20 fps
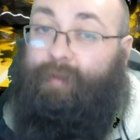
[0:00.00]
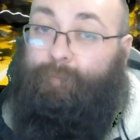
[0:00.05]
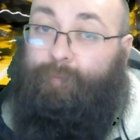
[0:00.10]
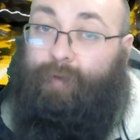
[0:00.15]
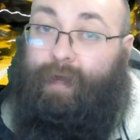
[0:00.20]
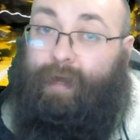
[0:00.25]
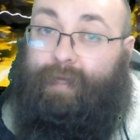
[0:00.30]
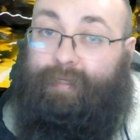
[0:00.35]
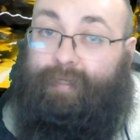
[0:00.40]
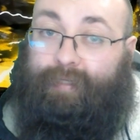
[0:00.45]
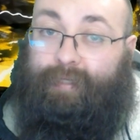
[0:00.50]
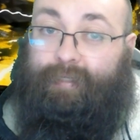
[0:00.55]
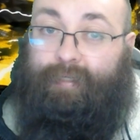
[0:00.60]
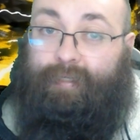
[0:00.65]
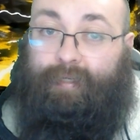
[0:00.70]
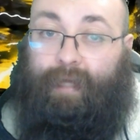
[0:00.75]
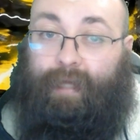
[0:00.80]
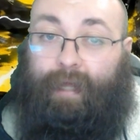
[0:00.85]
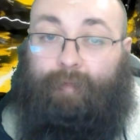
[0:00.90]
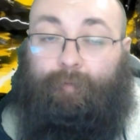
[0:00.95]

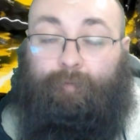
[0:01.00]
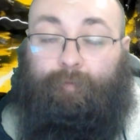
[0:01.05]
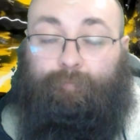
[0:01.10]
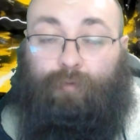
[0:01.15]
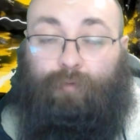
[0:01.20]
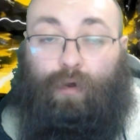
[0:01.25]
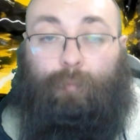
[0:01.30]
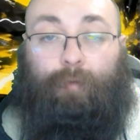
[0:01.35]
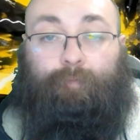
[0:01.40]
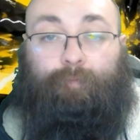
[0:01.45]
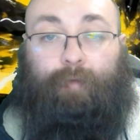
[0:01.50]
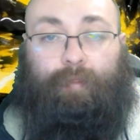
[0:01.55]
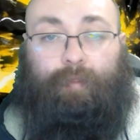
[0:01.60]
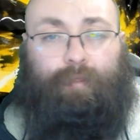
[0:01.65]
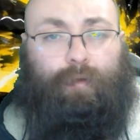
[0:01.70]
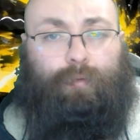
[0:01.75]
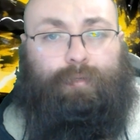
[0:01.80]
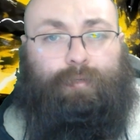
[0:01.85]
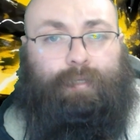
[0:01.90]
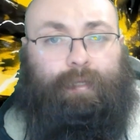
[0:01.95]
prizes in the form of
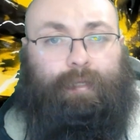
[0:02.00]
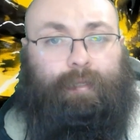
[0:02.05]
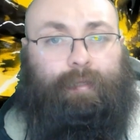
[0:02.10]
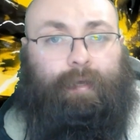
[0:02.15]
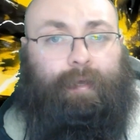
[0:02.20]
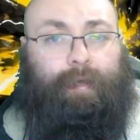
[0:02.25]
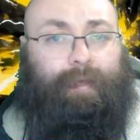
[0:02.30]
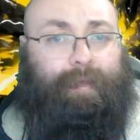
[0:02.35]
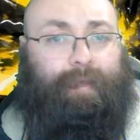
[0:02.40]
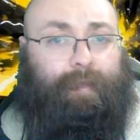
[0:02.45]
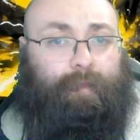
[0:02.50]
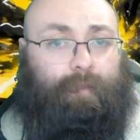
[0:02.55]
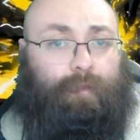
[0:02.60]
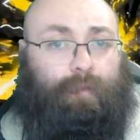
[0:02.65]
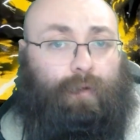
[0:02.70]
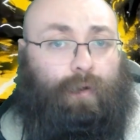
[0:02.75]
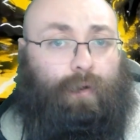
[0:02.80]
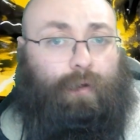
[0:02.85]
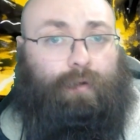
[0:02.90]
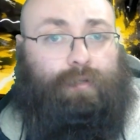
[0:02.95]

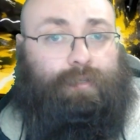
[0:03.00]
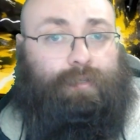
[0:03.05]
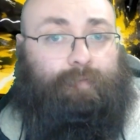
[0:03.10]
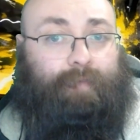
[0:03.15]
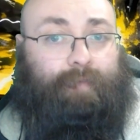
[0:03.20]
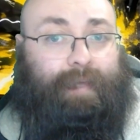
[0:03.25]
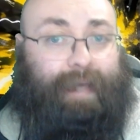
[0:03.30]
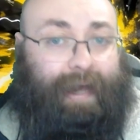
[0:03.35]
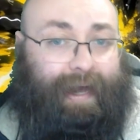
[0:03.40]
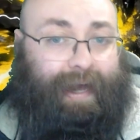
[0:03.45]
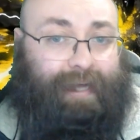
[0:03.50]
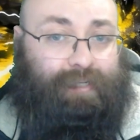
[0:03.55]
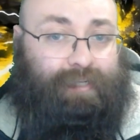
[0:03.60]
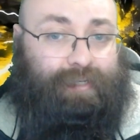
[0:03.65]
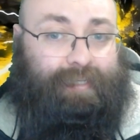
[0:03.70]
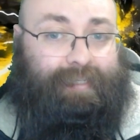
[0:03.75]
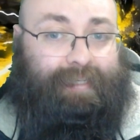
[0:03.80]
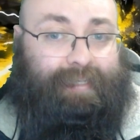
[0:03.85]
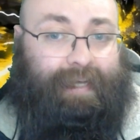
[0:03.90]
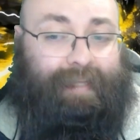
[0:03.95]
$1,000 of
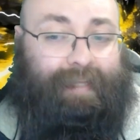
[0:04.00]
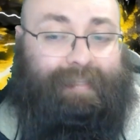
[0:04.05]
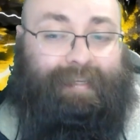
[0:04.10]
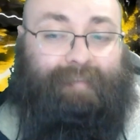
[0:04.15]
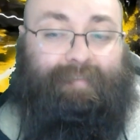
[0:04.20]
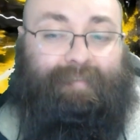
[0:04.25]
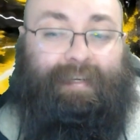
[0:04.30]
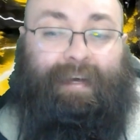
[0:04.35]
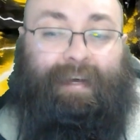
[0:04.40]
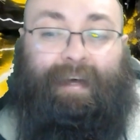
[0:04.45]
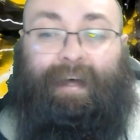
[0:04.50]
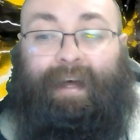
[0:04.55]
cash incentives